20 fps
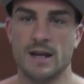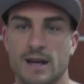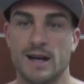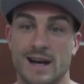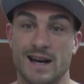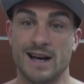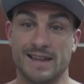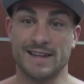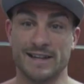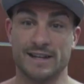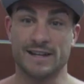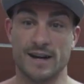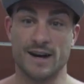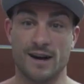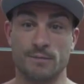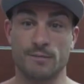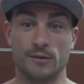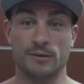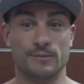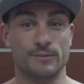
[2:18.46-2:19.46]
And then
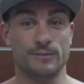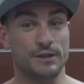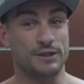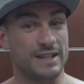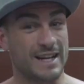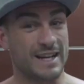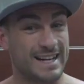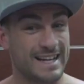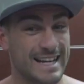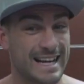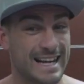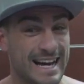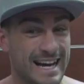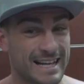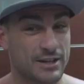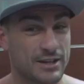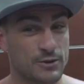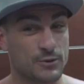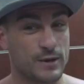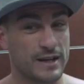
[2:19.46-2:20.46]
carb up, which I
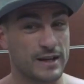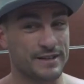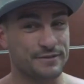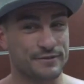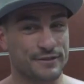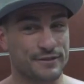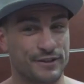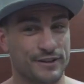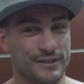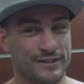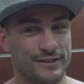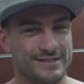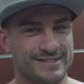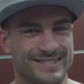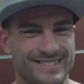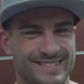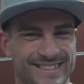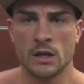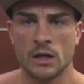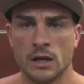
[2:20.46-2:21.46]
cannot wait for.
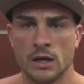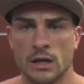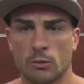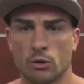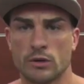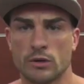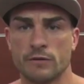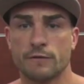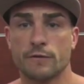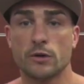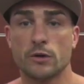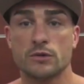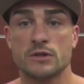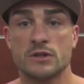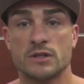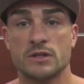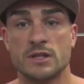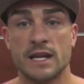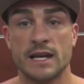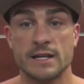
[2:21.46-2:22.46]
I'm looking forward
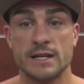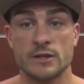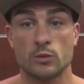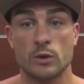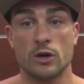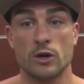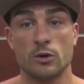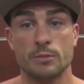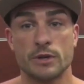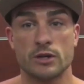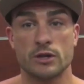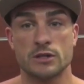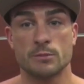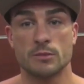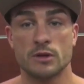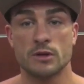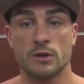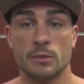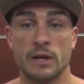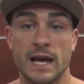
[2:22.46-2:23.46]
to today as well, because
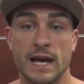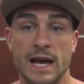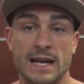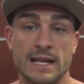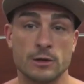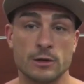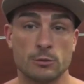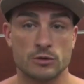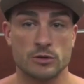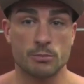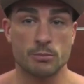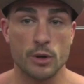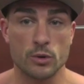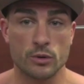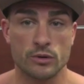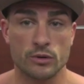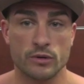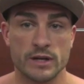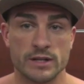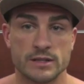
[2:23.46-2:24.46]
I'm going to be heading up to
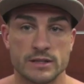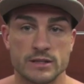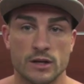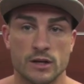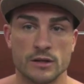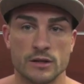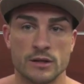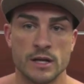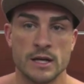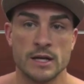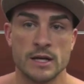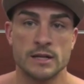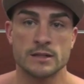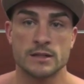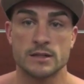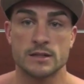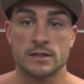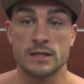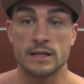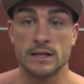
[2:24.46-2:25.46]
Boca Raton
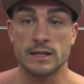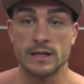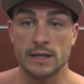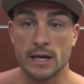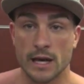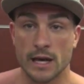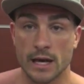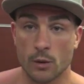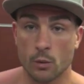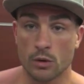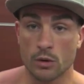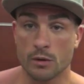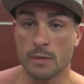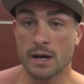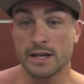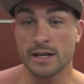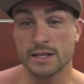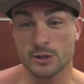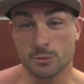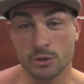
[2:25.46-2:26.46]
to see one of
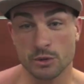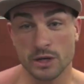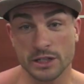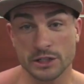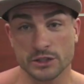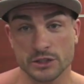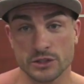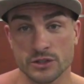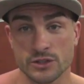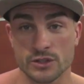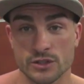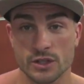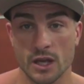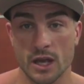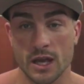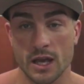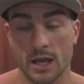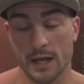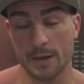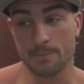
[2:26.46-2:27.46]
my inspirations
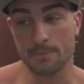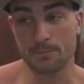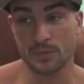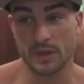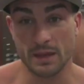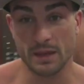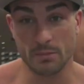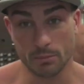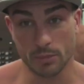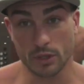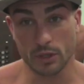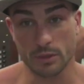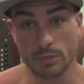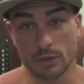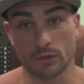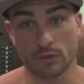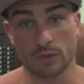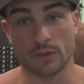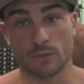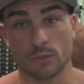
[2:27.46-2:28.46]
in
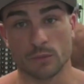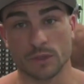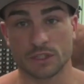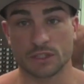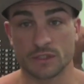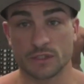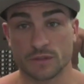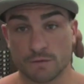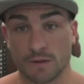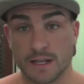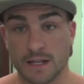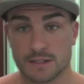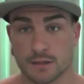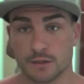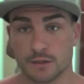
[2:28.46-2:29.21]
bodybuilding, which is Flex